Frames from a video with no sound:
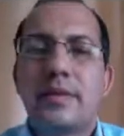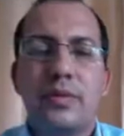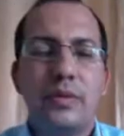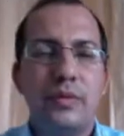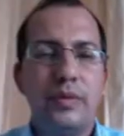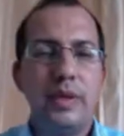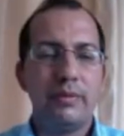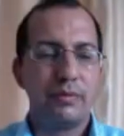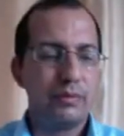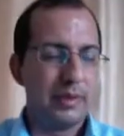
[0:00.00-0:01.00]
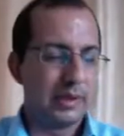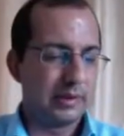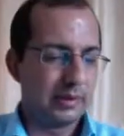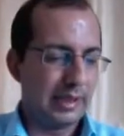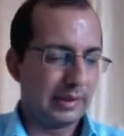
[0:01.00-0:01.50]
So we have to make
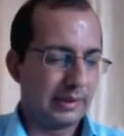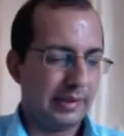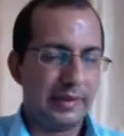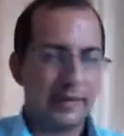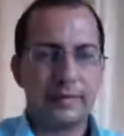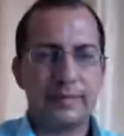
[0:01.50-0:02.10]
that clear.